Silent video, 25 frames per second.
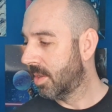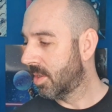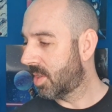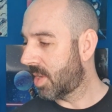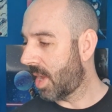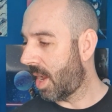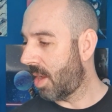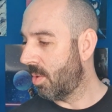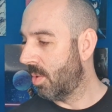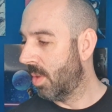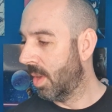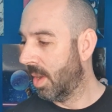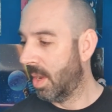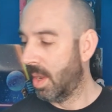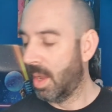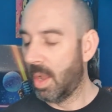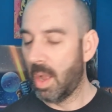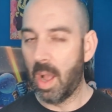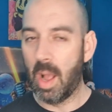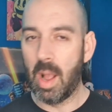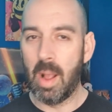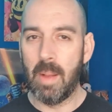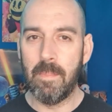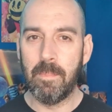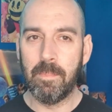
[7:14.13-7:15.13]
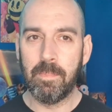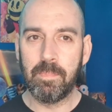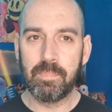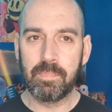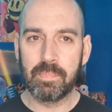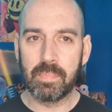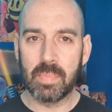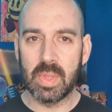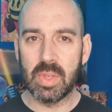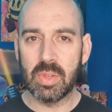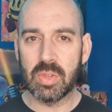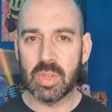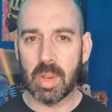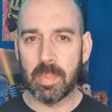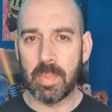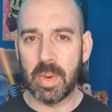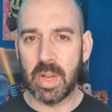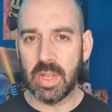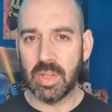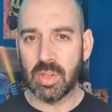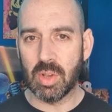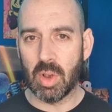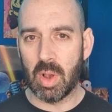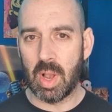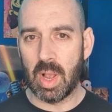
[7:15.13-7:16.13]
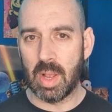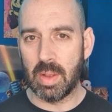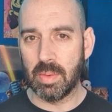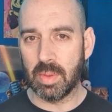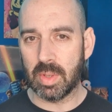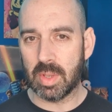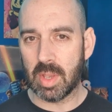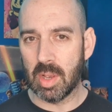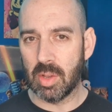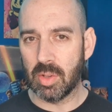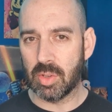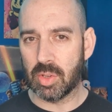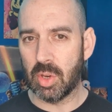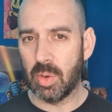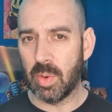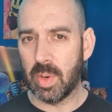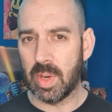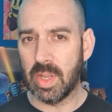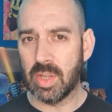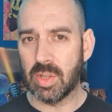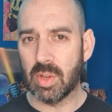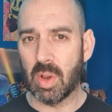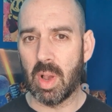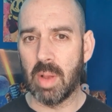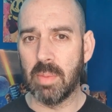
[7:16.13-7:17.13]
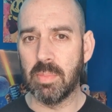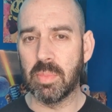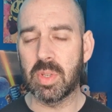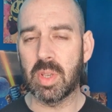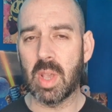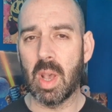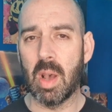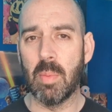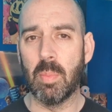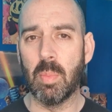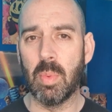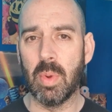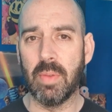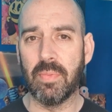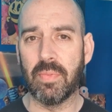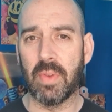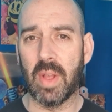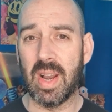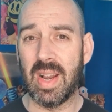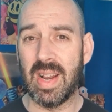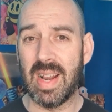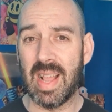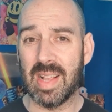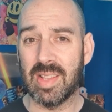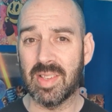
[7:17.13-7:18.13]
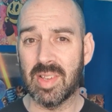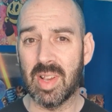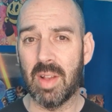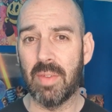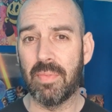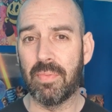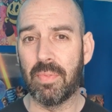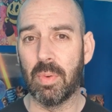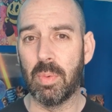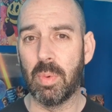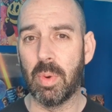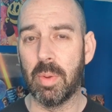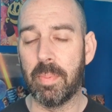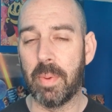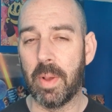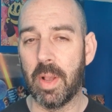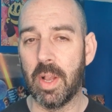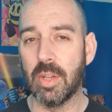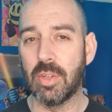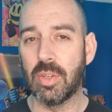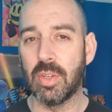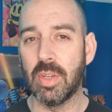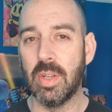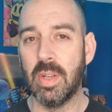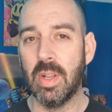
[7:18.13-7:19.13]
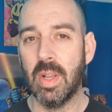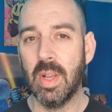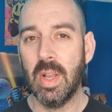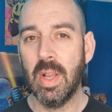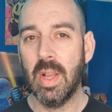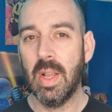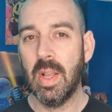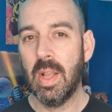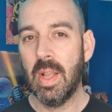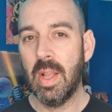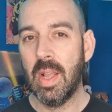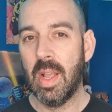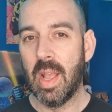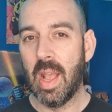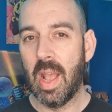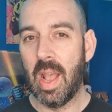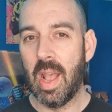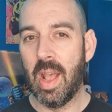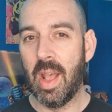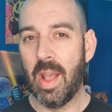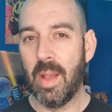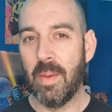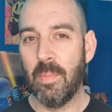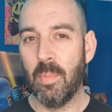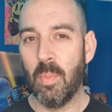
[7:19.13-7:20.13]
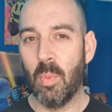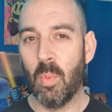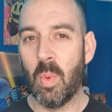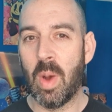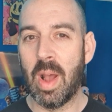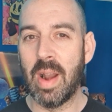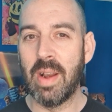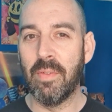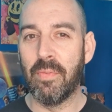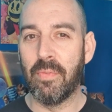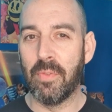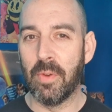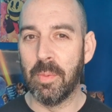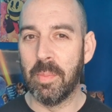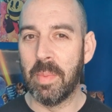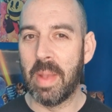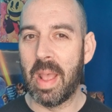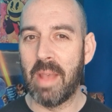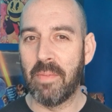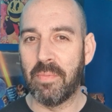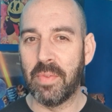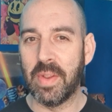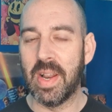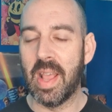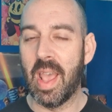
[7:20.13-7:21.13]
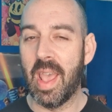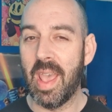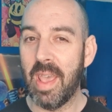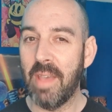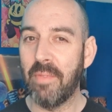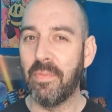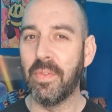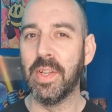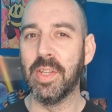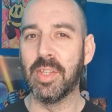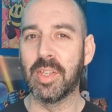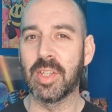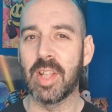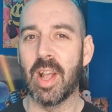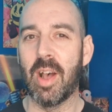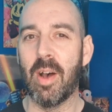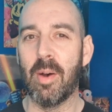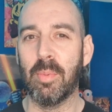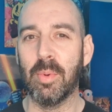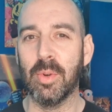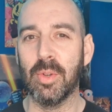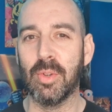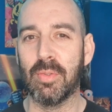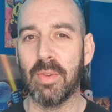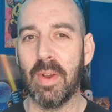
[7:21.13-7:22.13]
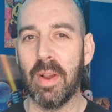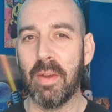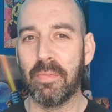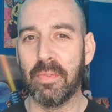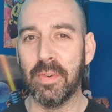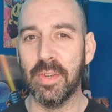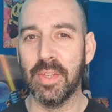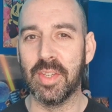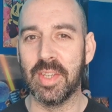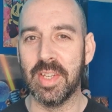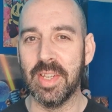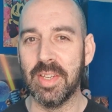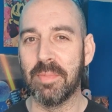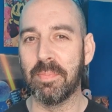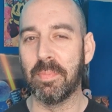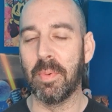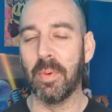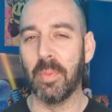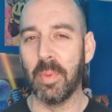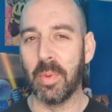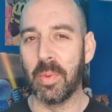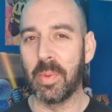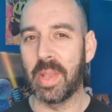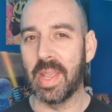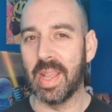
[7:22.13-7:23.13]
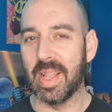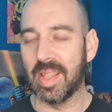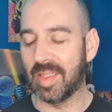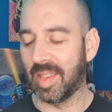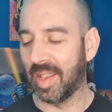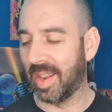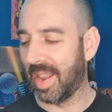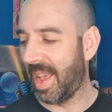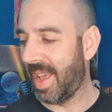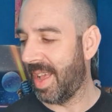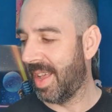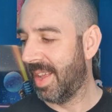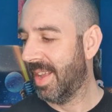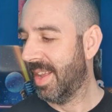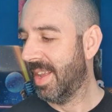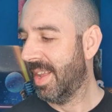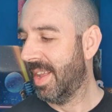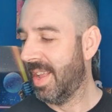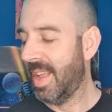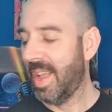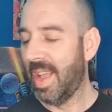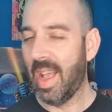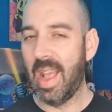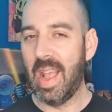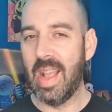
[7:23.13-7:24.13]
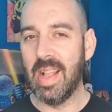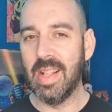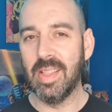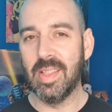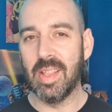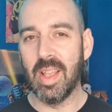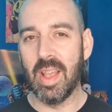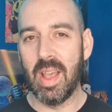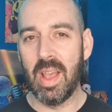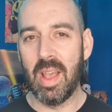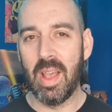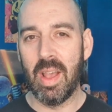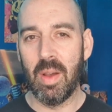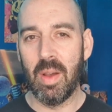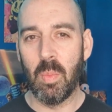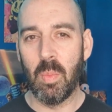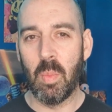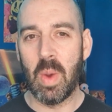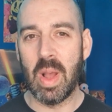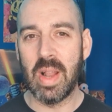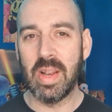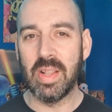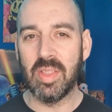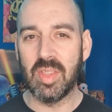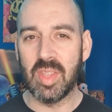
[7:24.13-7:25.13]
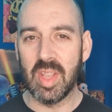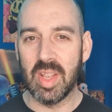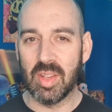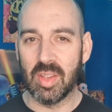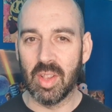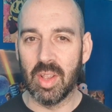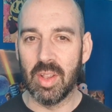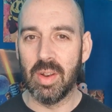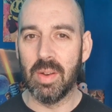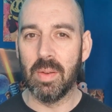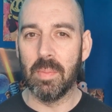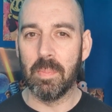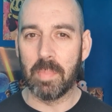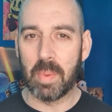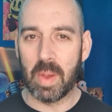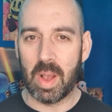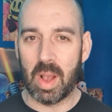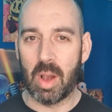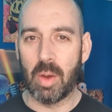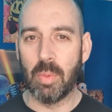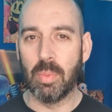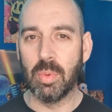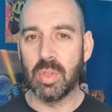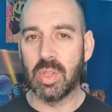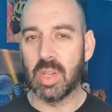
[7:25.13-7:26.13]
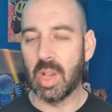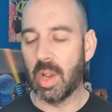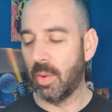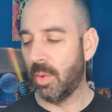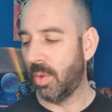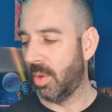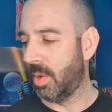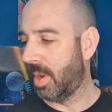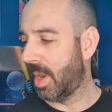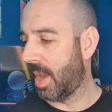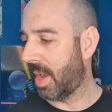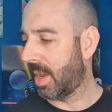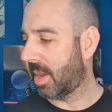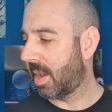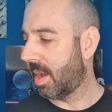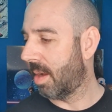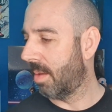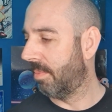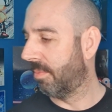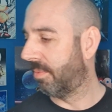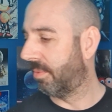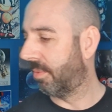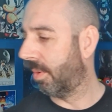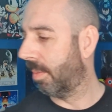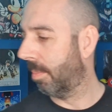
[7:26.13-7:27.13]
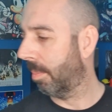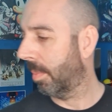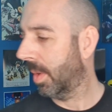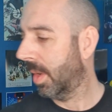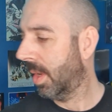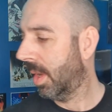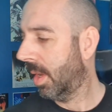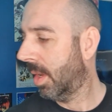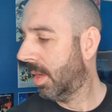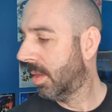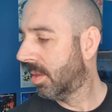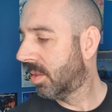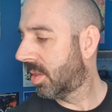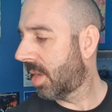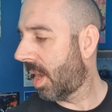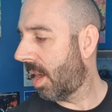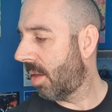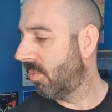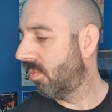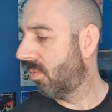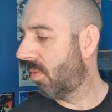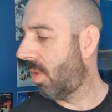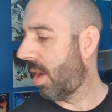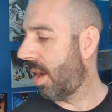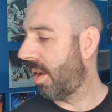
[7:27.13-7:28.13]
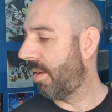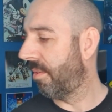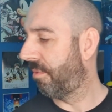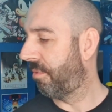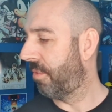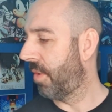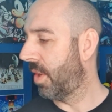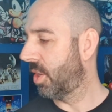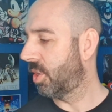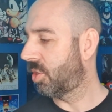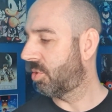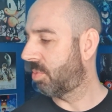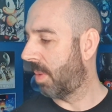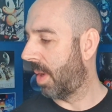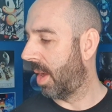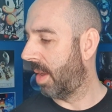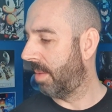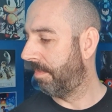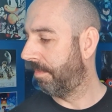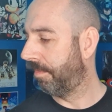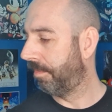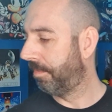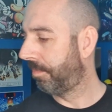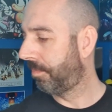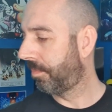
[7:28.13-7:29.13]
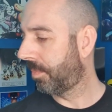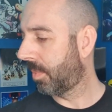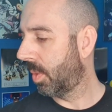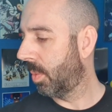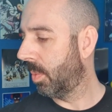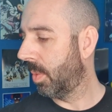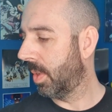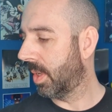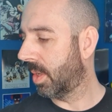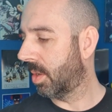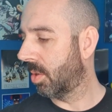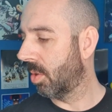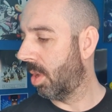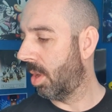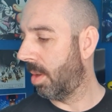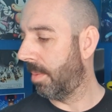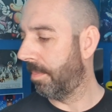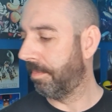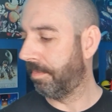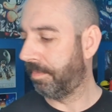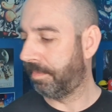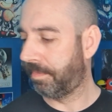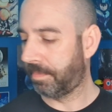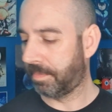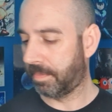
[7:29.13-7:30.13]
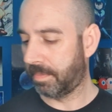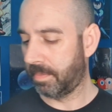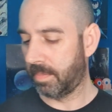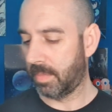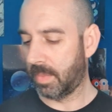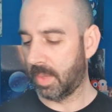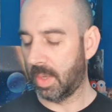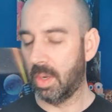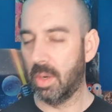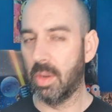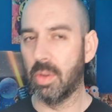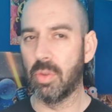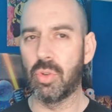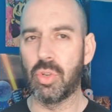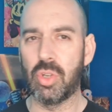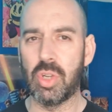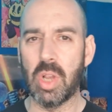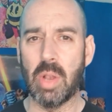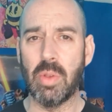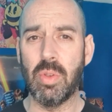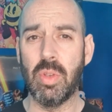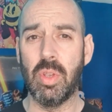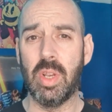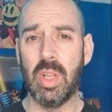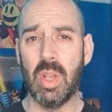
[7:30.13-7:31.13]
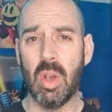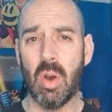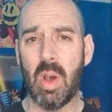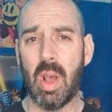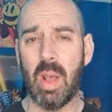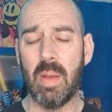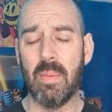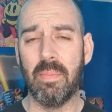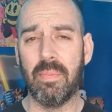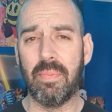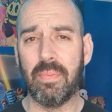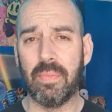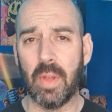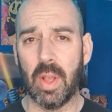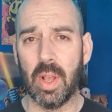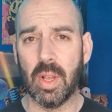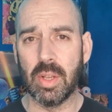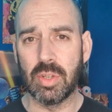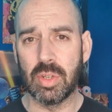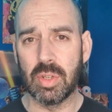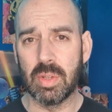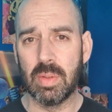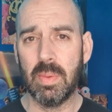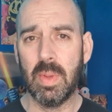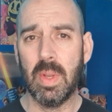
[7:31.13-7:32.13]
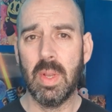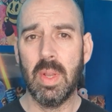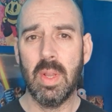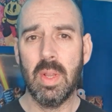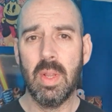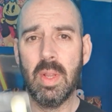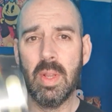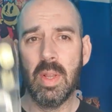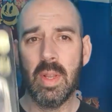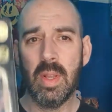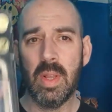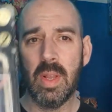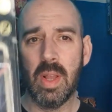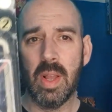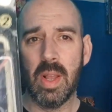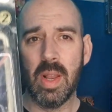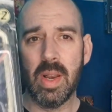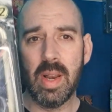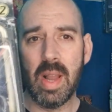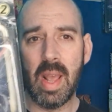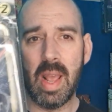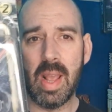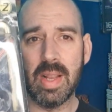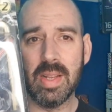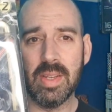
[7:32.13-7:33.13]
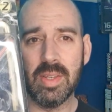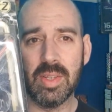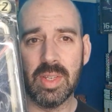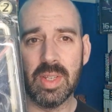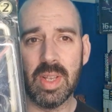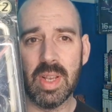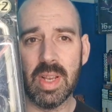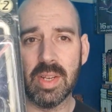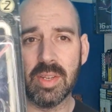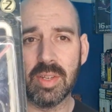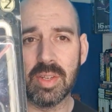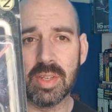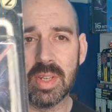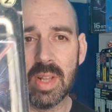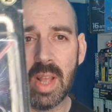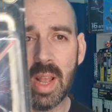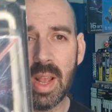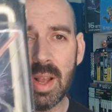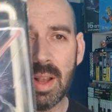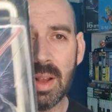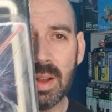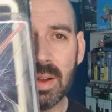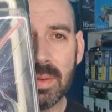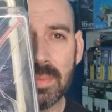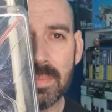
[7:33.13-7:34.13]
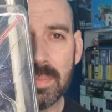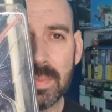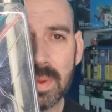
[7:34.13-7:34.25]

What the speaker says: So, some of these two of these items come with a letter from the person. One of them having heavy Star Wars references, but we'll get to that. And one didn't, but I will tell you that come from. So, right, first one we got, and I'll show you the item first, and that is this. Now,